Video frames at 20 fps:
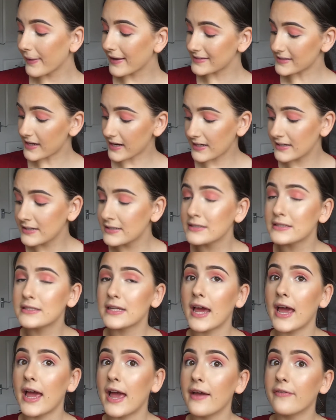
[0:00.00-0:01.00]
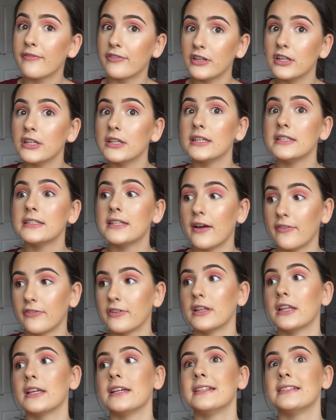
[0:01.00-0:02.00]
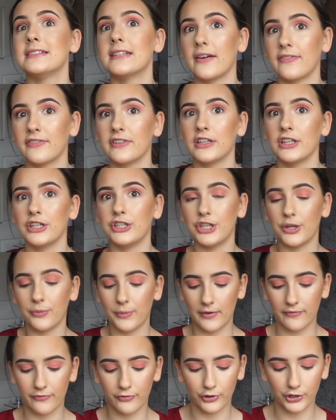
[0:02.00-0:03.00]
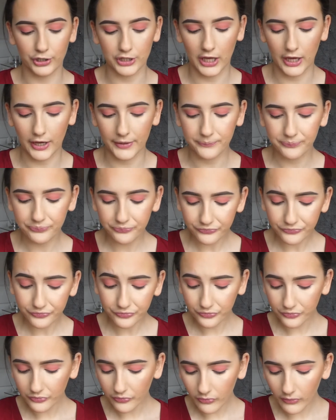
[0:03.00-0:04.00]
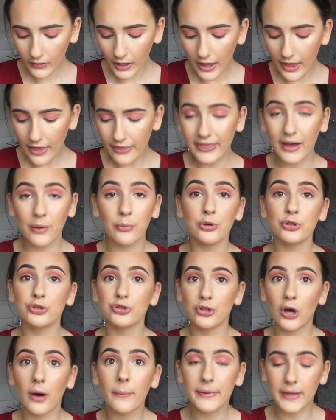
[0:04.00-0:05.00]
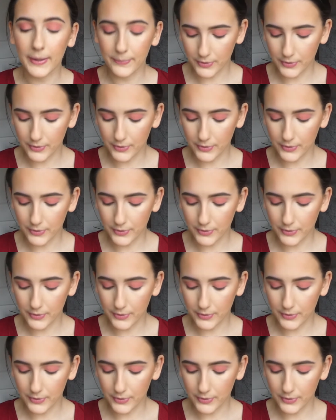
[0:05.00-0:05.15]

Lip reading: because I can definitely do it for you. That will not be a